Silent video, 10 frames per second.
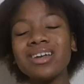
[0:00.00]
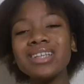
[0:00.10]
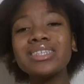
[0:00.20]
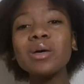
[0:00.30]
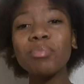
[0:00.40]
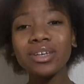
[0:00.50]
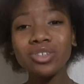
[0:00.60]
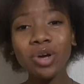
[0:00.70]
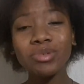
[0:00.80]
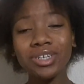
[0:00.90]
it's the
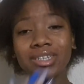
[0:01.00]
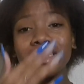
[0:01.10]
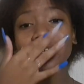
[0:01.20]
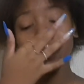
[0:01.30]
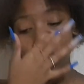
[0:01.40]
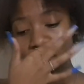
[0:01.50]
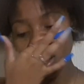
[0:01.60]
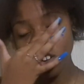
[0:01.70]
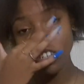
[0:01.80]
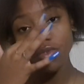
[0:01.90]
best option than ignoring
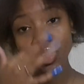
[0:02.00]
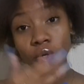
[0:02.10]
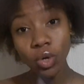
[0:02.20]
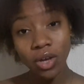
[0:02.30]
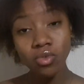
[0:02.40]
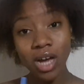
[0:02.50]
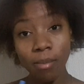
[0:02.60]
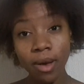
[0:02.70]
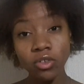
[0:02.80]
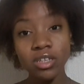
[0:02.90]
her. Because if you ignore her and you
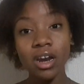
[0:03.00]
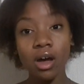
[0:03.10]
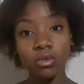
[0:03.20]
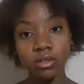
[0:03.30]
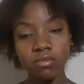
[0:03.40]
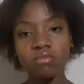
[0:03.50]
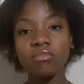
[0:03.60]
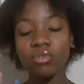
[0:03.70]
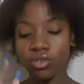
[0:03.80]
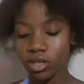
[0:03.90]
come back to the house,
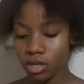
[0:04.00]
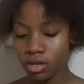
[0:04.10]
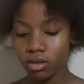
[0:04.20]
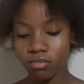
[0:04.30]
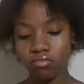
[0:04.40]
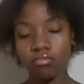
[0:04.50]
you're dead.